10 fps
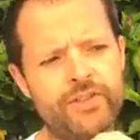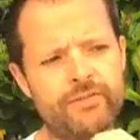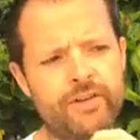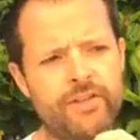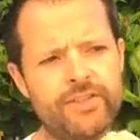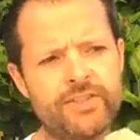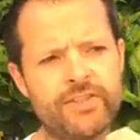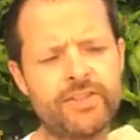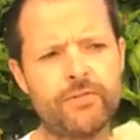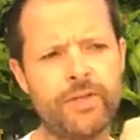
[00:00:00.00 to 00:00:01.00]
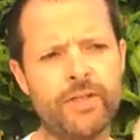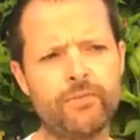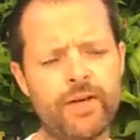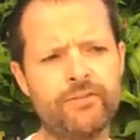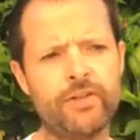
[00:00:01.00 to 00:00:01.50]
of consciousness, a real
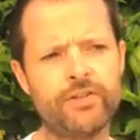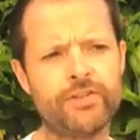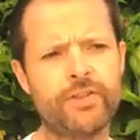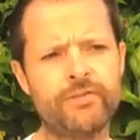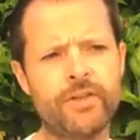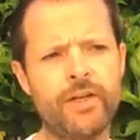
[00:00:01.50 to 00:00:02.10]
revolution of